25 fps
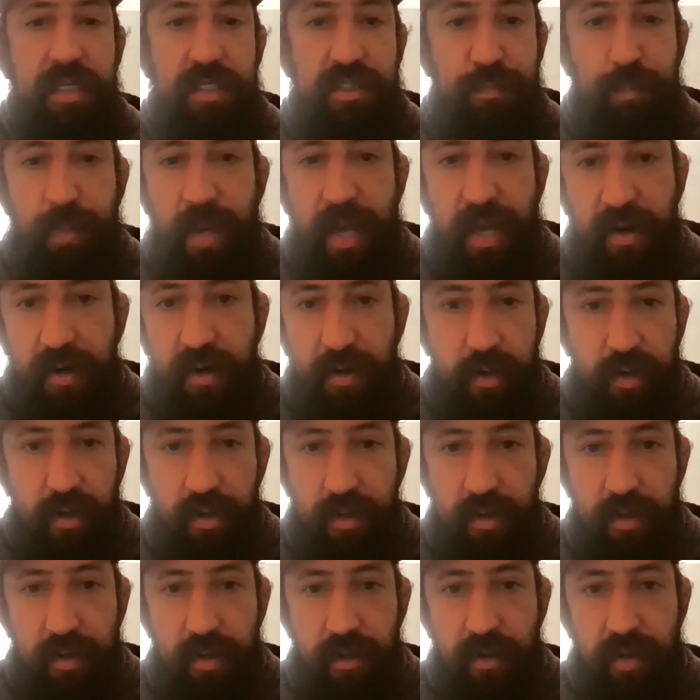is better.
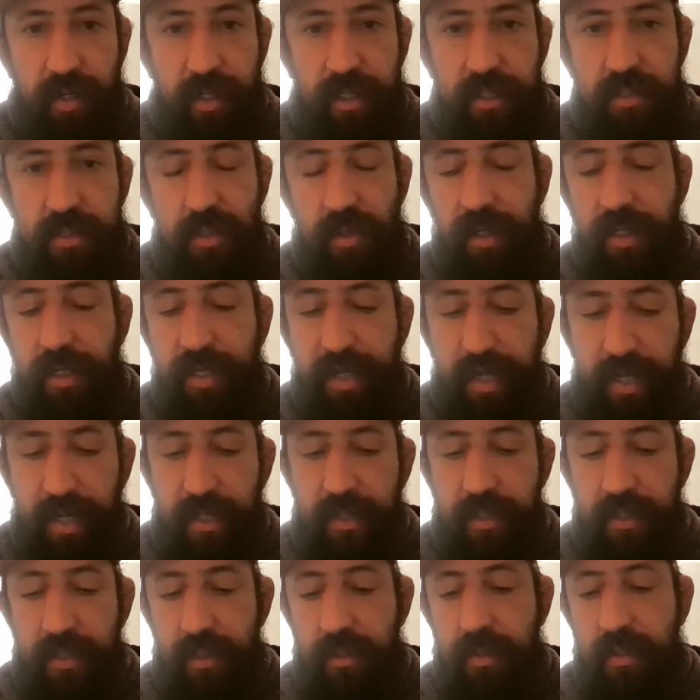You know, yeah. like so, like
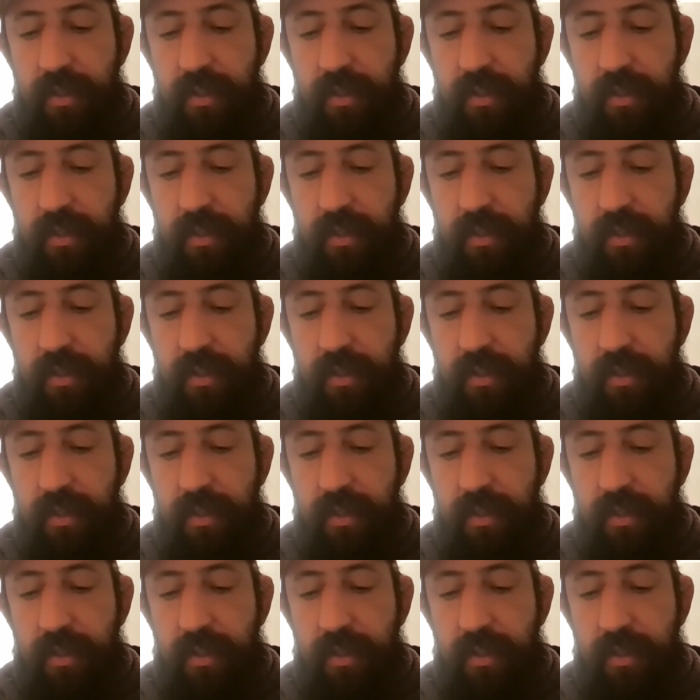yeah.